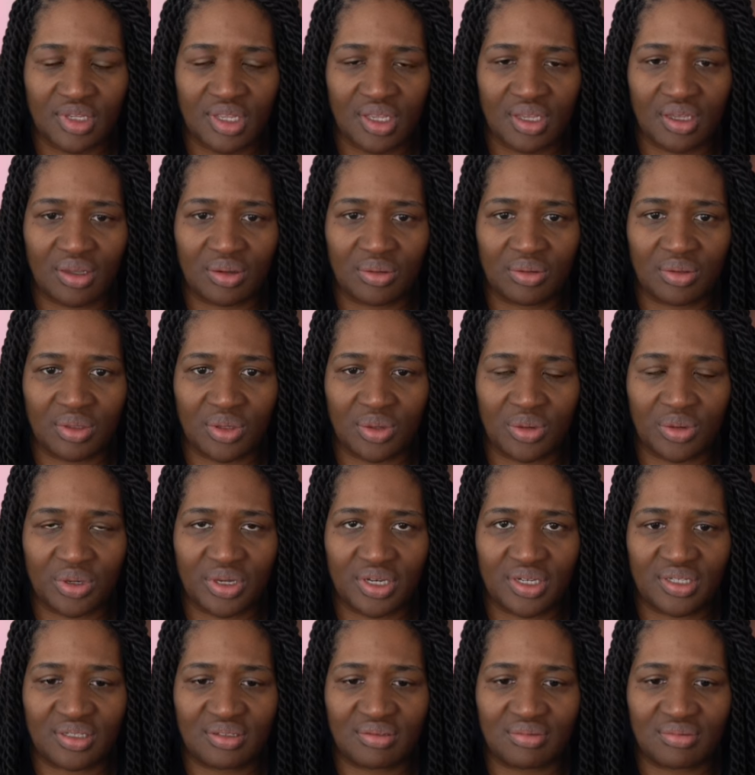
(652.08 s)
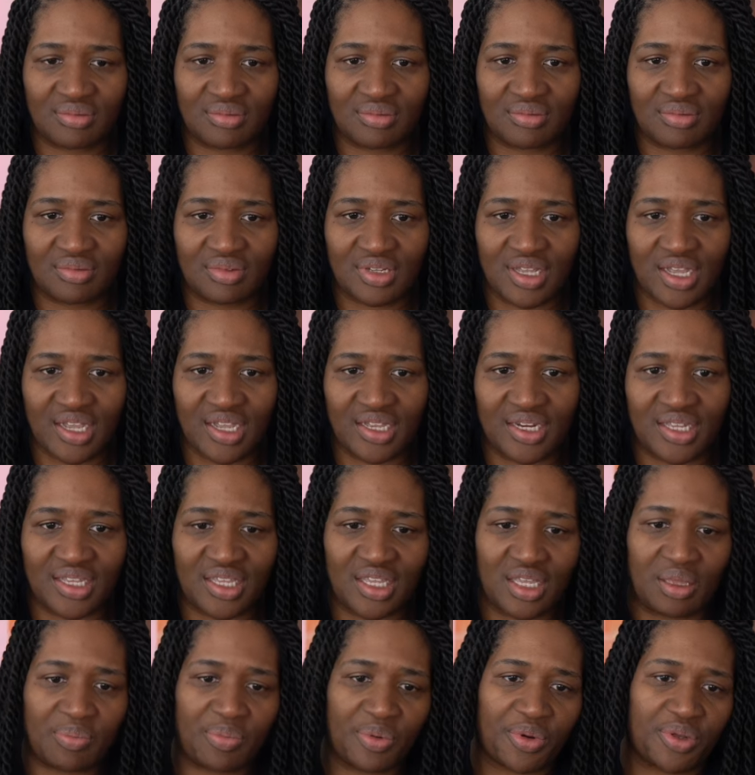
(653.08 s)
Oh, Lord. I'm not going to
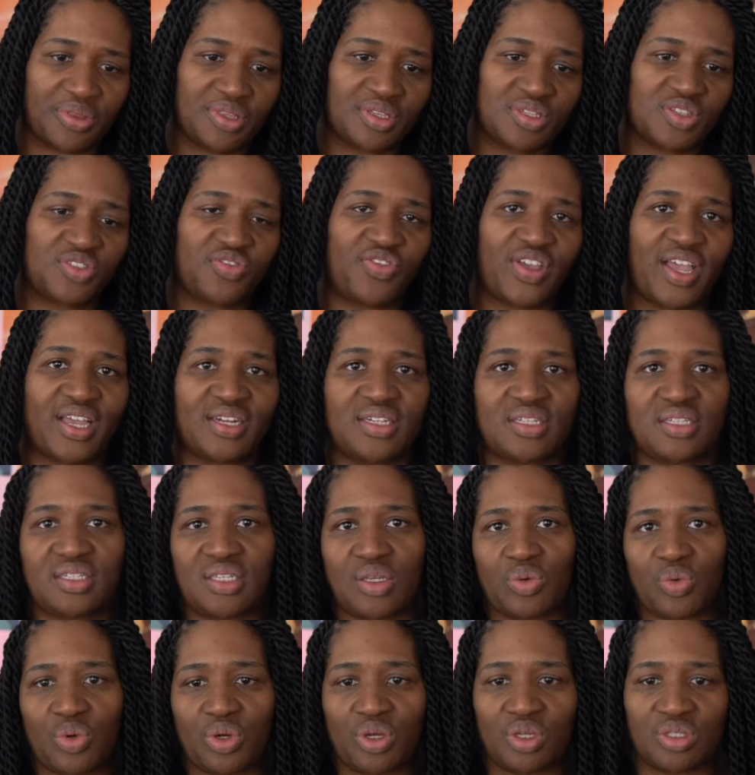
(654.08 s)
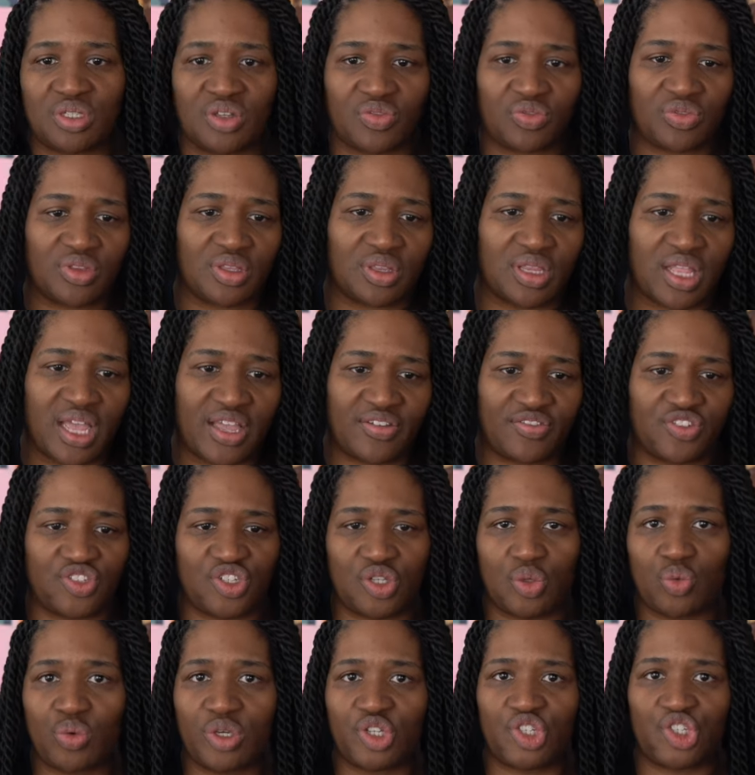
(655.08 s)
keep her in this fantasy world of the life
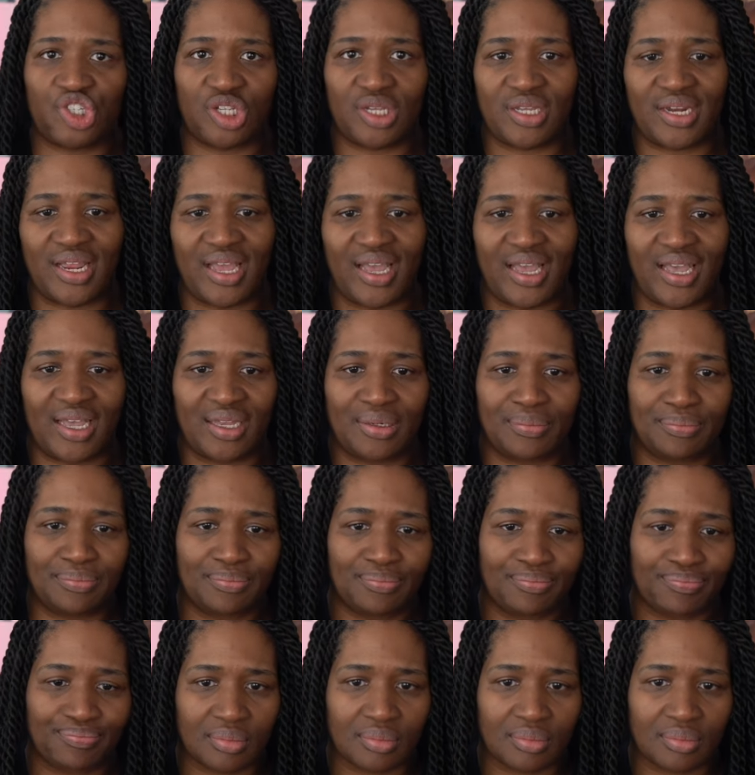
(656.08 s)
she wished she'd had.